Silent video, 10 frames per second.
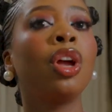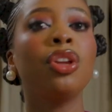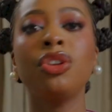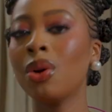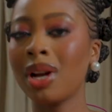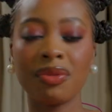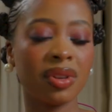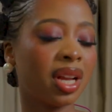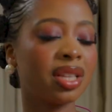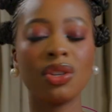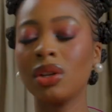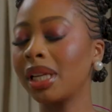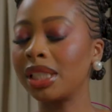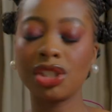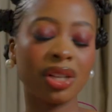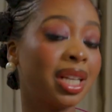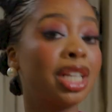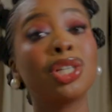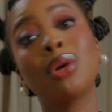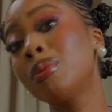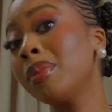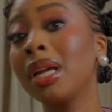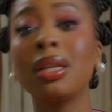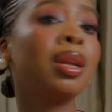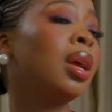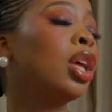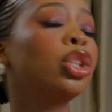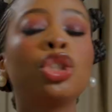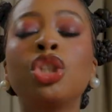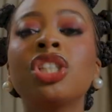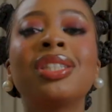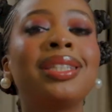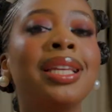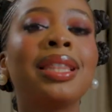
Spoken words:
young Africans, young Nigerian women to just see